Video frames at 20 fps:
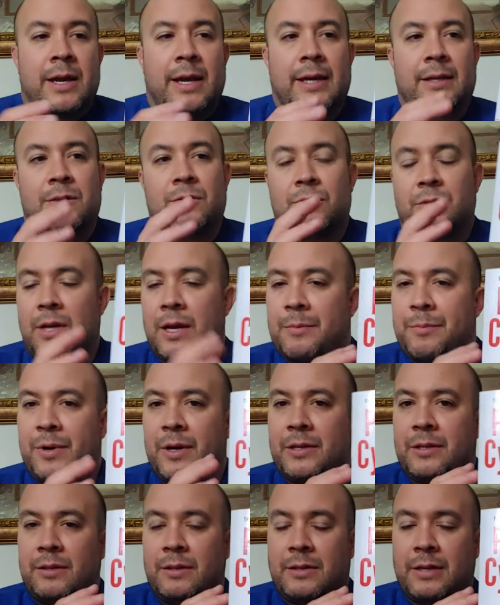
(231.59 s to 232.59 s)
and so
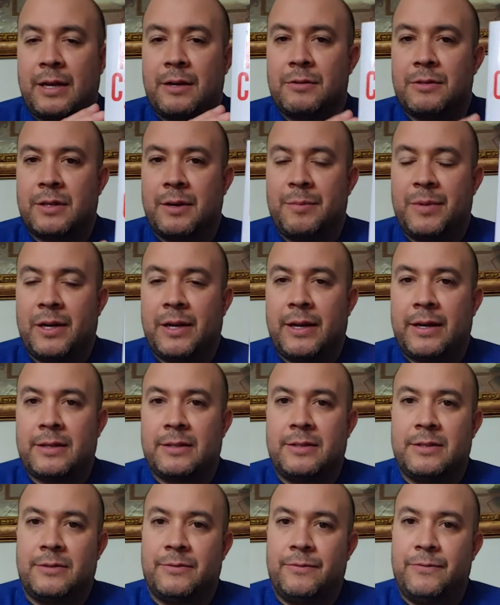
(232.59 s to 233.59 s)
cyber,
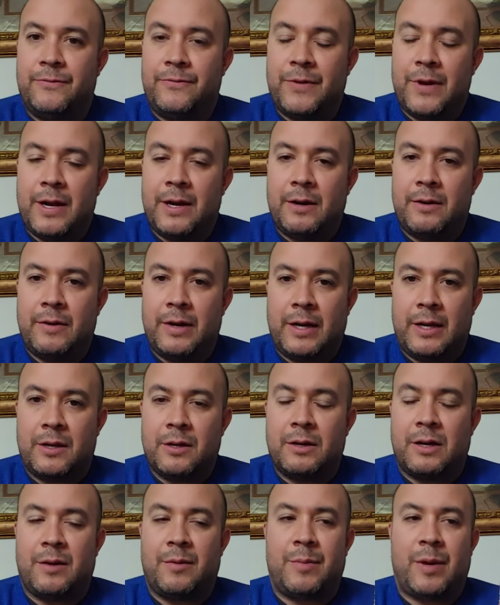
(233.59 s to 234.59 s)
psychocybernetics is very
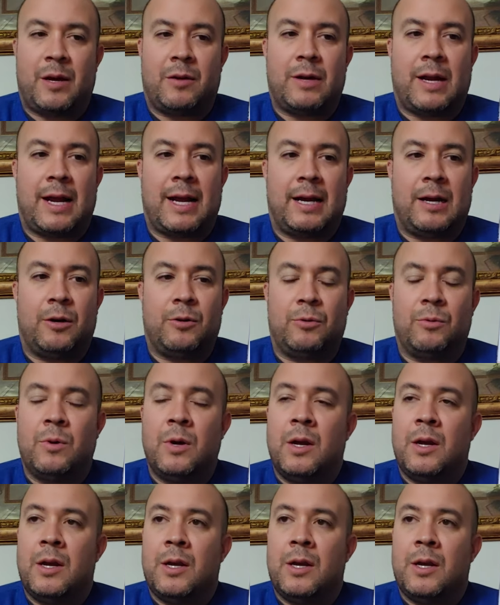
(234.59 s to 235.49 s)
good about how